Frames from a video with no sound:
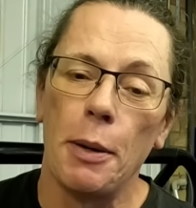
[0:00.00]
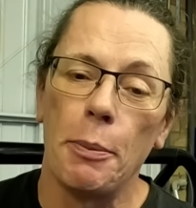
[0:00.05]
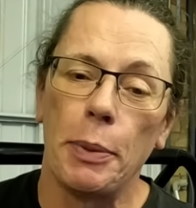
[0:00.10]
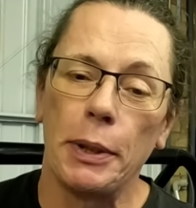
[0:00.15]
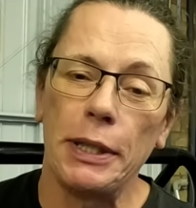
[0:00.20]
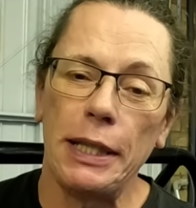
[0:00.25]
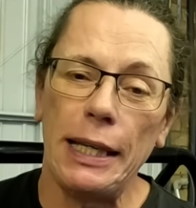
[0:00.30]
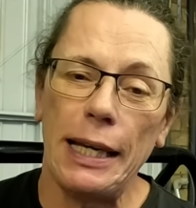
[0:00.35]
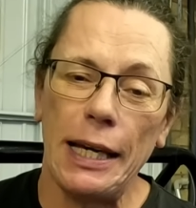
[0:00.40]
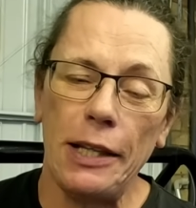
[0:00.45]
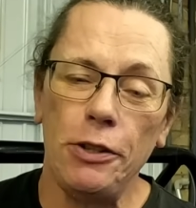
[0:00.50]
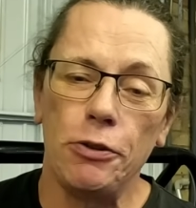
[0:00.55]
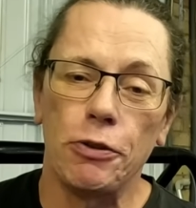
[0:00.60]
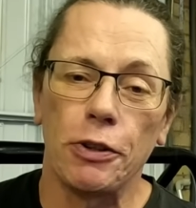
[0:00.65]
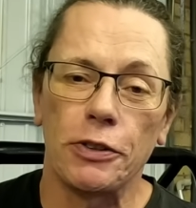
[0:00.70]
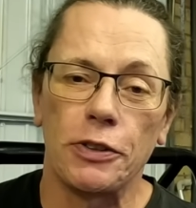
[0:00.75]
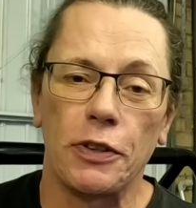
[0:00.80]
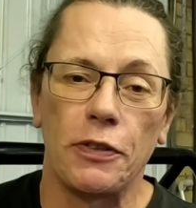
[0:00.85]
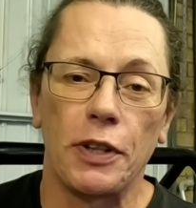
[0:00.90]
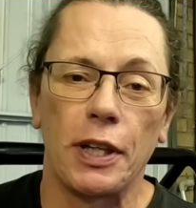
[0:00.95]
But the
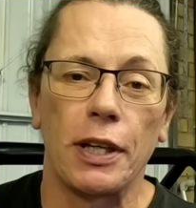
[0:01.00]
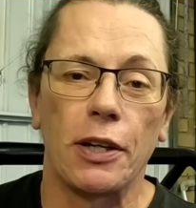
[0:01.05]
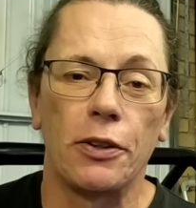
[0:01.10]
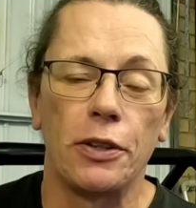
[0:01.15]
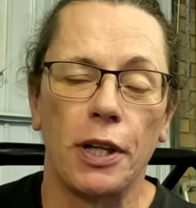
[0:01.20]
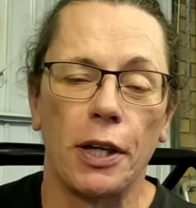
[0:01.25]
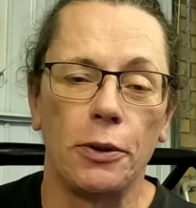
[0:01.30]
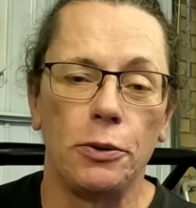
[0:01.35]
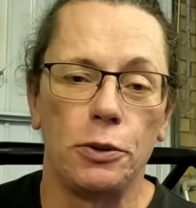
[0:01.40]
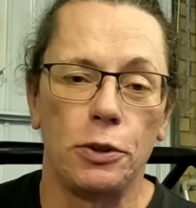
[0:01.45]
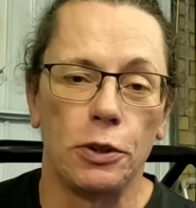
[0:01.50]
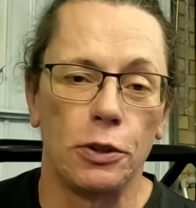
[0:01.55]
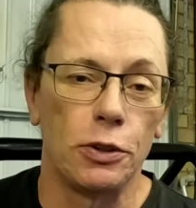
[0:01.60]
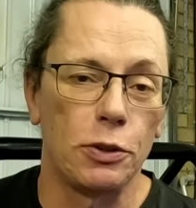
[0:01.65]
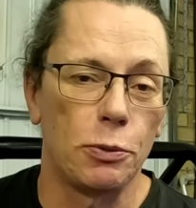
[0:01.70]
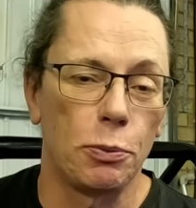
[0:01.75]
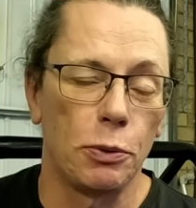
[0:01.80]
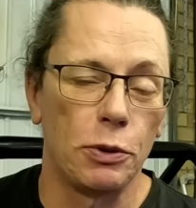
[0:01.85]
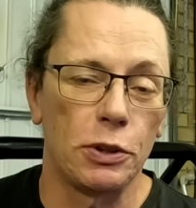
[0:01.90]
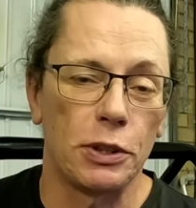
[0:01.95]
interesting thing I
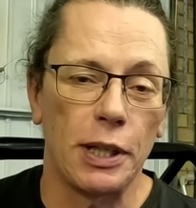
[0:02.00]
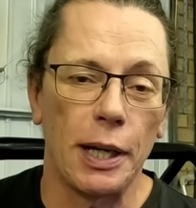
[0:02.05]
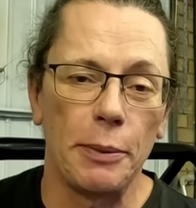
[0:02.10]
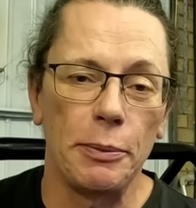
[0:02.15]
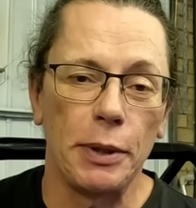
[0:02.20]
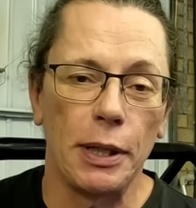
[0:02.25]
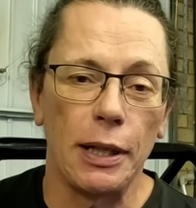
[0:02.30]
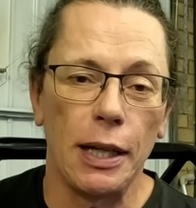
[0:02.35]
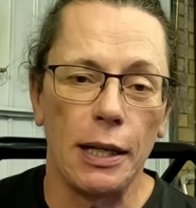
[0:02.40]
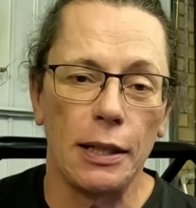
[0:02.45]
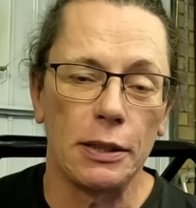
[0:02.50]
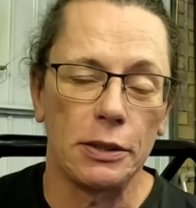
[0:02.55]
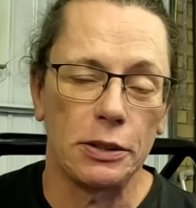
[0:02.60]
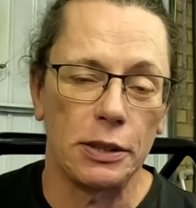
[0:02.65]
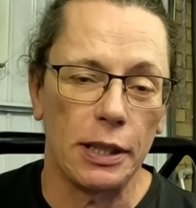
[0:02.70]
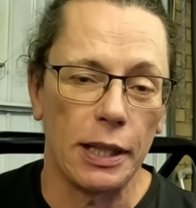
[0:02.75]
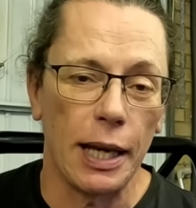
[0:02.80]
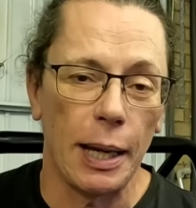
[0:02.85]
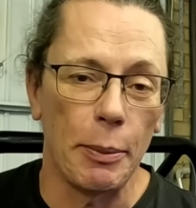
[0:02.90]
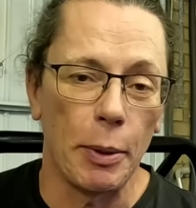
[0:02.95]
noticed was come the
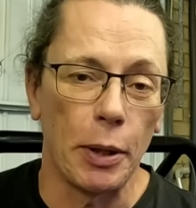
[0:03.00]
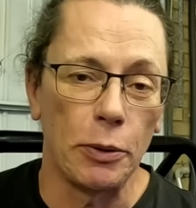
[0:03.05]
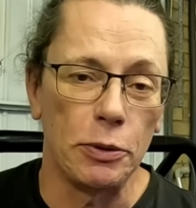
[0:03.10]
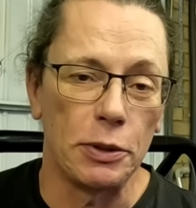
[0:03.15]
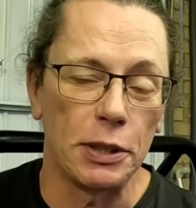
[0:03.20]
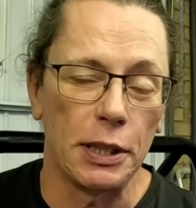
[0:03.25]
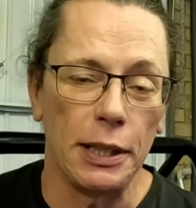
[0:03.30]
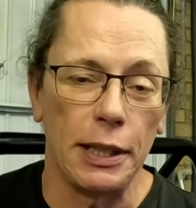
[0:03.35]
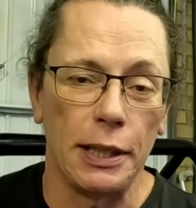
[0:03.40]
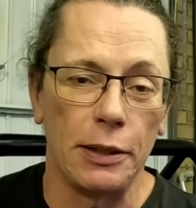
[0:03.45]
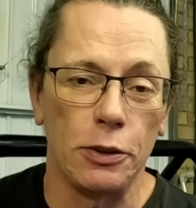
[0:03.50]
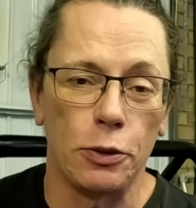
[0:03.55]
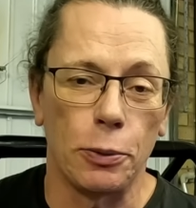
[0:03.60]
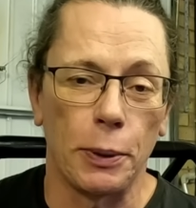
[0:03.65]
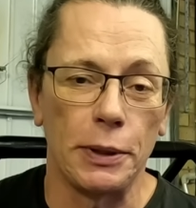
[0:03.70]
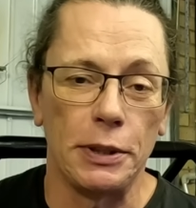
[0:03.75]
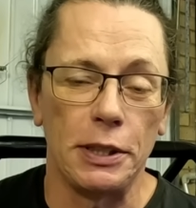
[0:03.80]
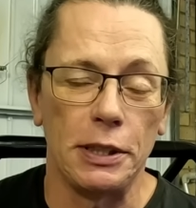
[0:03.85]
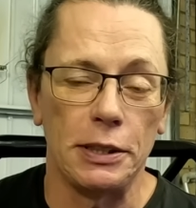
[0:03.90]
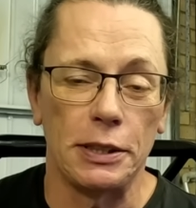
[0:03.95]
last MOT in
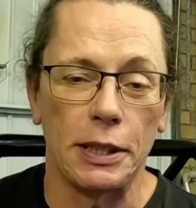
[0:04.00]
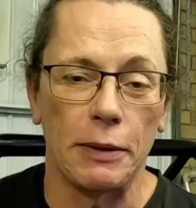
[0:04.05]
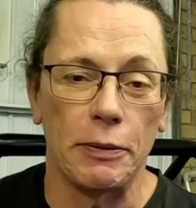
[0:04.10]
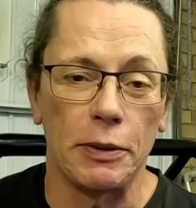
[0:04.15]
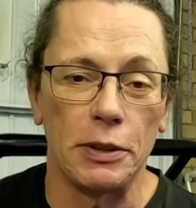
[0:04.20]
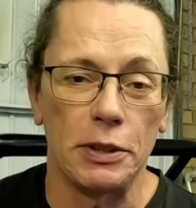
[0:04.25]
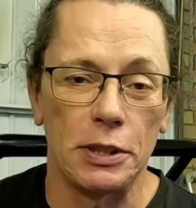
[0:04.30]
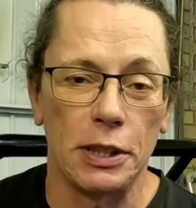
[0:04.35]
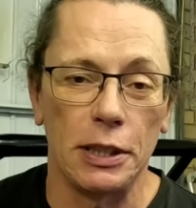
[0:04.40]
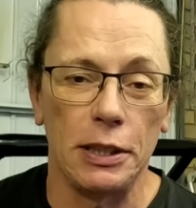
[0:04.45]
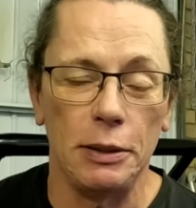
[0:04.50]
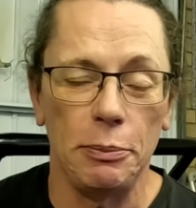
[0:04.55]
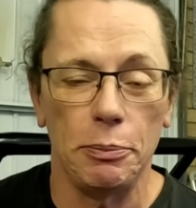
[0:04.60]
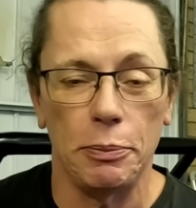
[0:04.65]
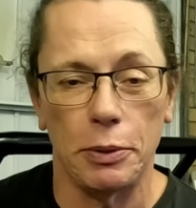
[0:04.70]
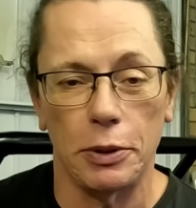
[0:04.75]
2017,